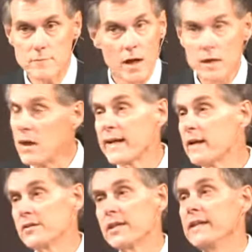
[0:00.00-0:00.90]
Unlike
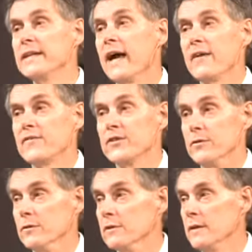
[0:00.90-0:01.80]
us, he didn't have
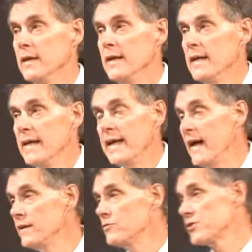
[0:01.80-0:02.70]
to. He
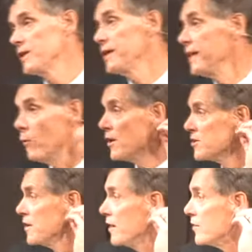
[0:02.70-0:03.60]
had no sin. He
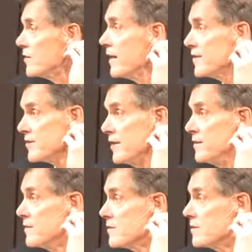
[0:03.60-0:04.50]
wasn't under a death
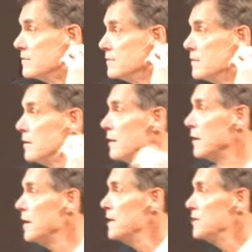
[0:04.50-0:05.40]
sentence.
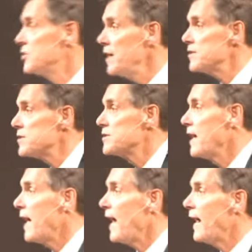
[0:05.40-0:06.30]
Jesus
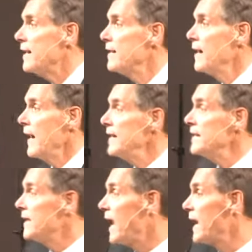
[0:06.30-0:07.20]
died and he
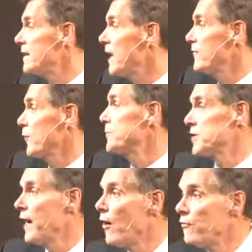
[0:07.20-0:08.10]
died not for
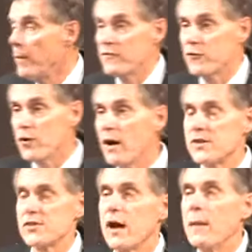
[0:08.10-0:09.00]
himself, but for
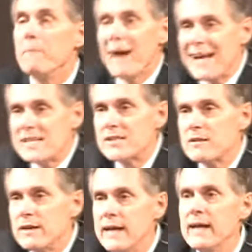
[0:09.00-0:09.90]
us.
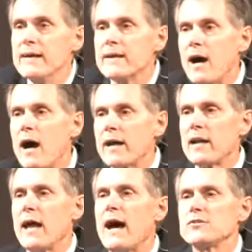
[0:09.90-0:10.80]
Amazingly, God
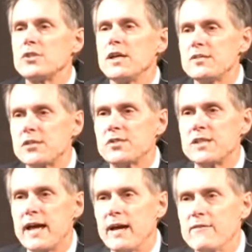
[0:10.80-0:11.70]
allowed Jesus'
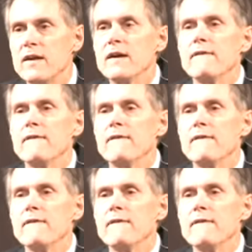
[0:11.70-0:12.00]
death